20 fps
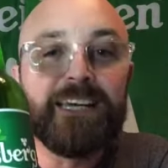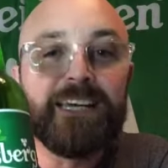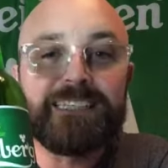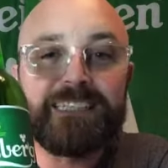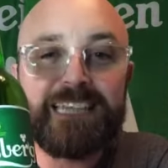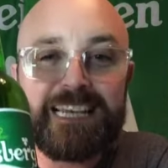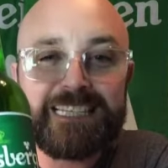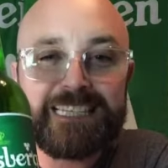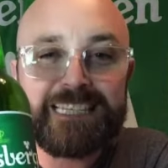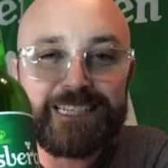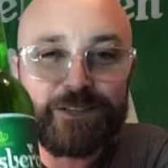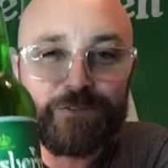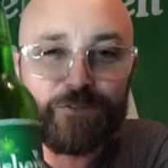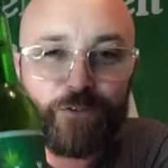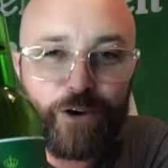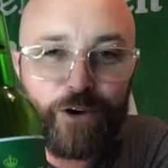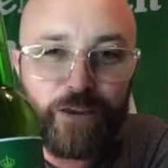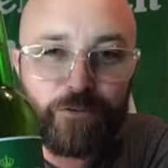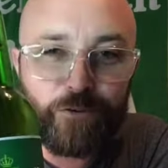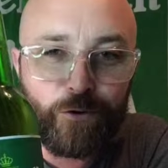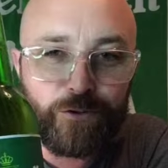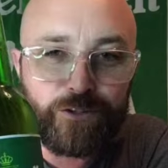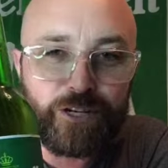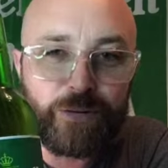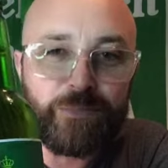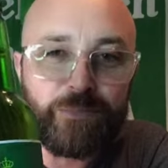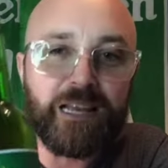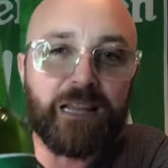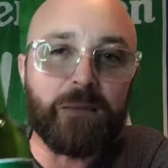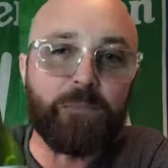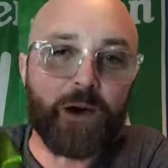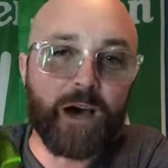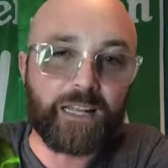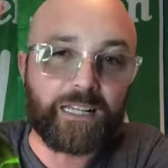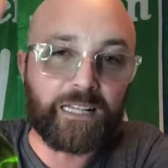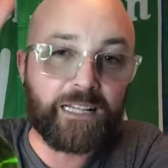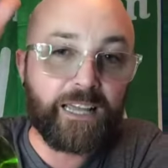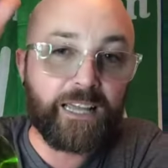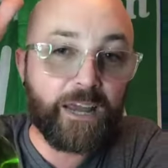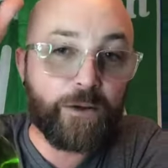This is a 500ml
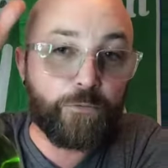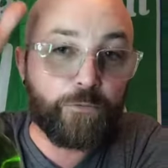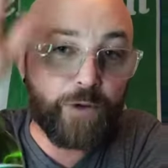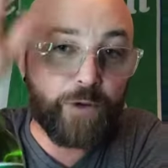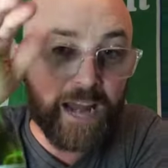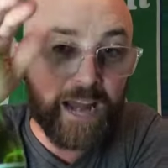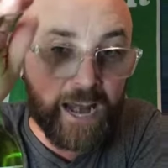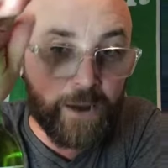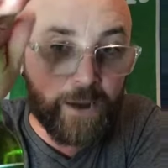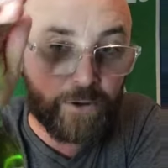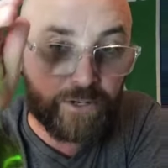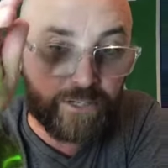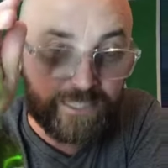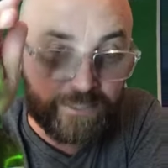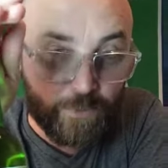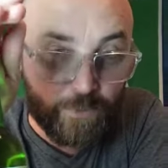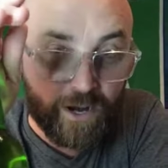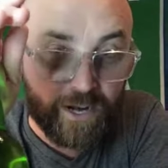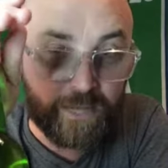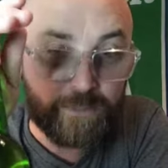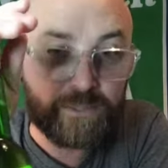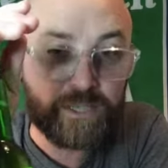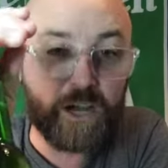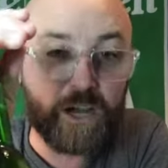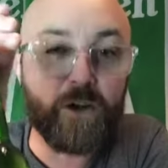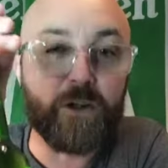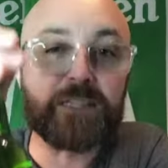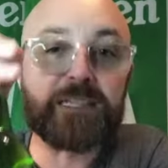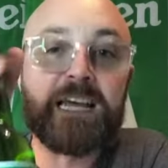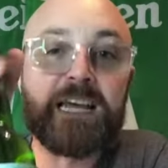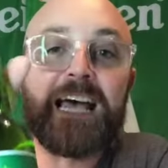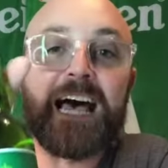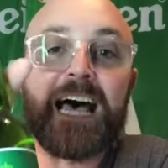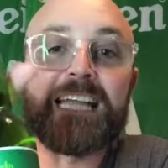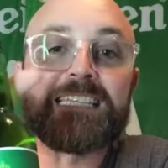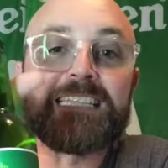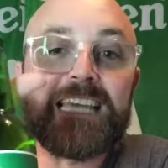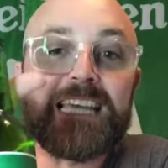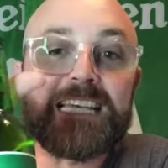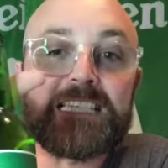bottle, a rare one is what I'm told,
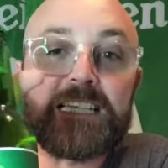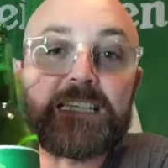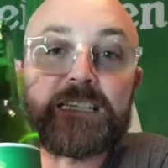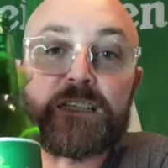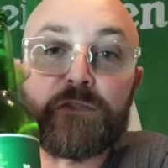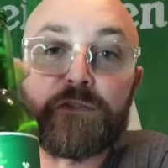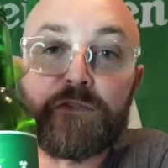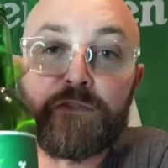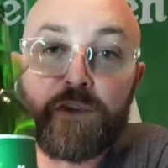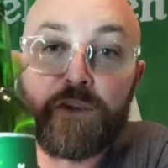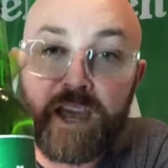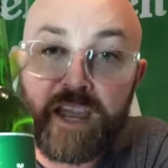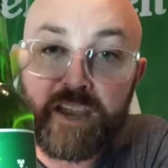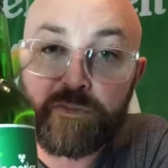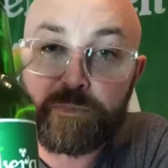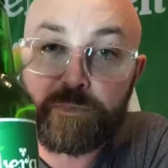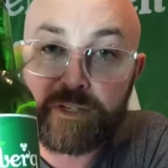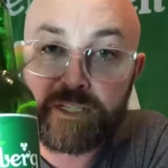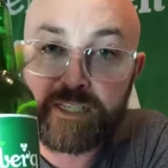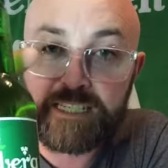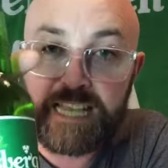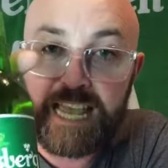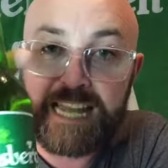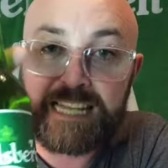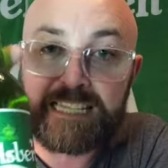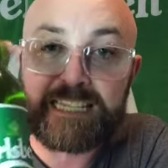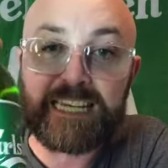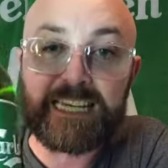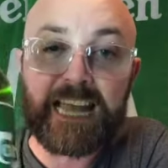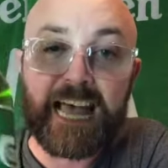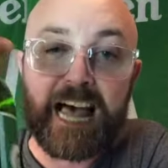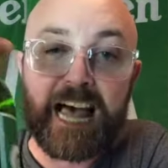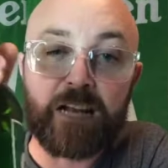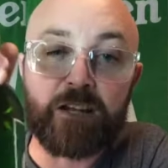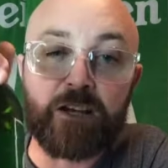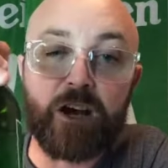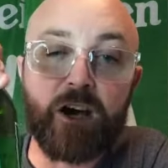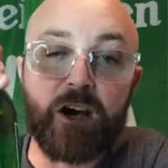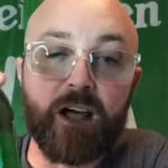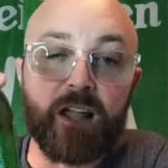and this is the 5% in
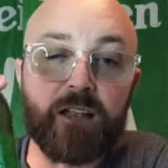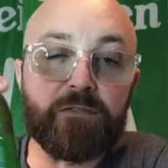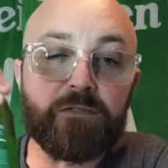alcohol